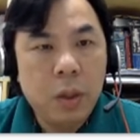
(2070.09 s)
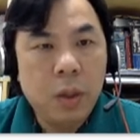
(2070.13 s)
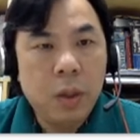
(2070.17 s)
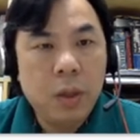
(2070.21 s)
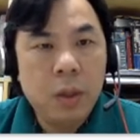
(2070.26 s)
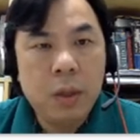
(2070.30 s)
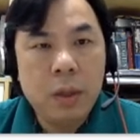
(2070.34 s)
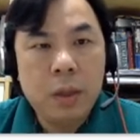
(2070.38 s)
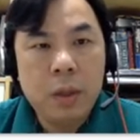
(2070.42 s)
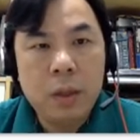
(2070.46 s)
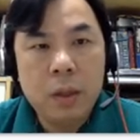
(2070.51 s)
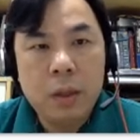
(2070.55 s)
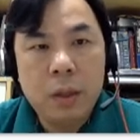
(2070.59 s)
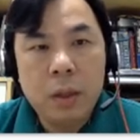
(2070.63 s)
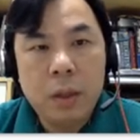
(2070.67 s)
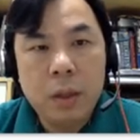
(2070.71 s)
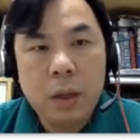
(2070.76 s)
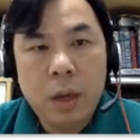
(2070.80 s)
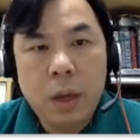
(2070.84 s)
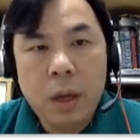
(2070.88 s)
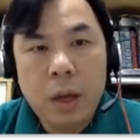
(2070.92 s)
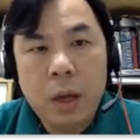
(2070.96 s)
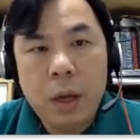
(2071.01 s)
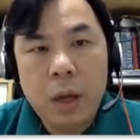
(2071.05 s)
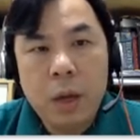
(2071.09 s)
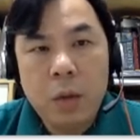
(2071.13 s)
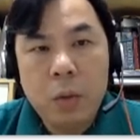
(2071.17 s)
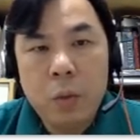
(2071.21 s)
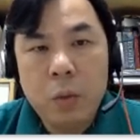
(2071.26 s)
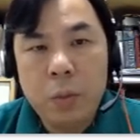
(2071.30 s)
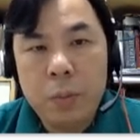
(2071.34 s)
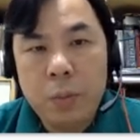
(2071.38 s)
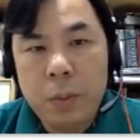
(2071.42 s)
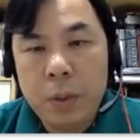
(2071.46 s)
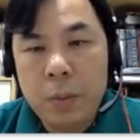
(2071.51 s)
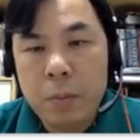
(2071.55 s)
the A
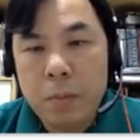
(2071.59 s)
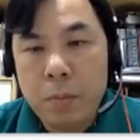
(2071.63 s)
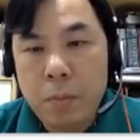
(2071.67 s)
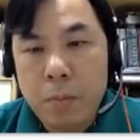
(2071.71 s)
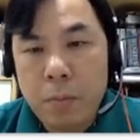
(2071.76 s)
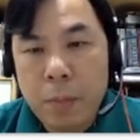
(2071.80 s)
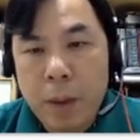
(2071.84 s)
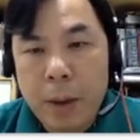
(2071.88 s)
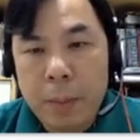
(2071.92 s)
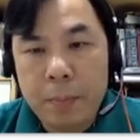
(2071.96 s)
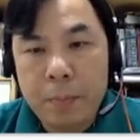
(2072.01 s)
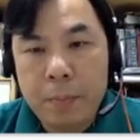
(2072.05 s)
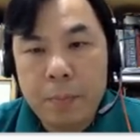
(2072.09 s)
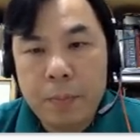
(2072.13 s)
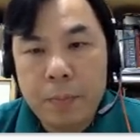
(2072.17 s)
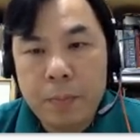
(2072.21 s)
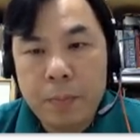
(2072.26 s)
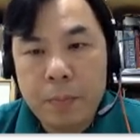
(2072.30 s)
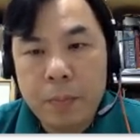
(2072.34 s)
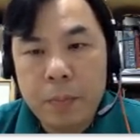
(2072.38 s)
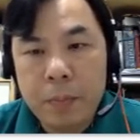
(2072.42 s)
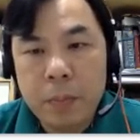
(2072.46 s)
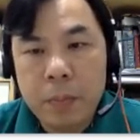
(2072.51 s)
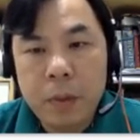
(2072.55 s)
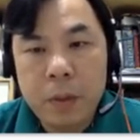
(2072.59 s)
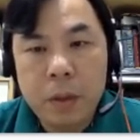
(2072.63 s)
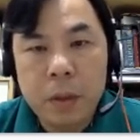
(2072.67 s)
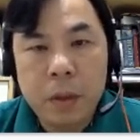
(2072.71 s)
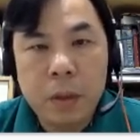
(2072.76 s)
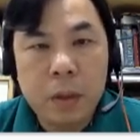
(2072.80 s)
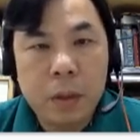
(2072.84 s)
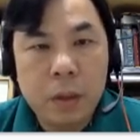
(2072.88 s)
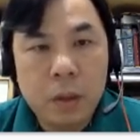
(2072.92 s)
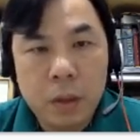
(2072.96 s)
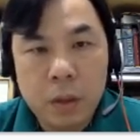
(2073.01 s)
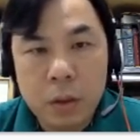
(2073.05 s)
would be mapped
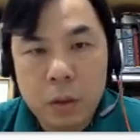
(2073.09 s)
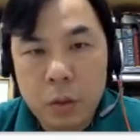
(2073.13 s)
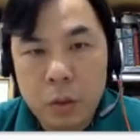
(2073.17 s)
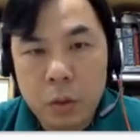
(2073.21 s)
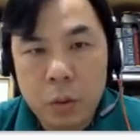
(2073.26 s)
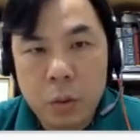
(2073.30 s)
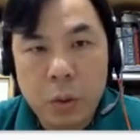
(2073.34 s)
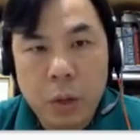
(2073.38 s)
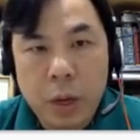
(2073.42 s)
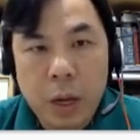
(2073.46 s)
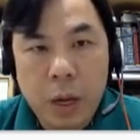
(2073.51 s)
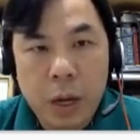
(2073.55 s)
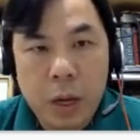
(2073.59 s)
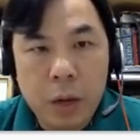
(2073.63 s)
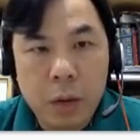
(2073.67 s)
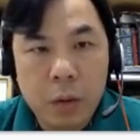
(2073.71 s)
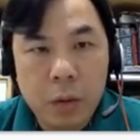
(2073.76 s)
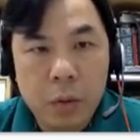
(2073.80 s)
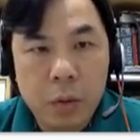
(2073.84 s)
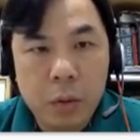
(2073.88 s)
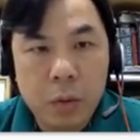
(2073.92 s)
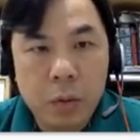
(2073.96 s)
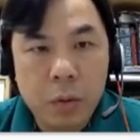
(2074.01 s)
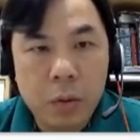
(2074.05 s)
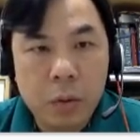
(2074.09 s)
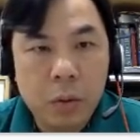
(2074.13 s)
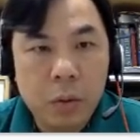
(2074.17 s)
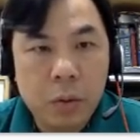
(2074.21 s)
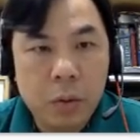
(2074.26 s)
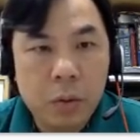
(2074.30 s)
to A also.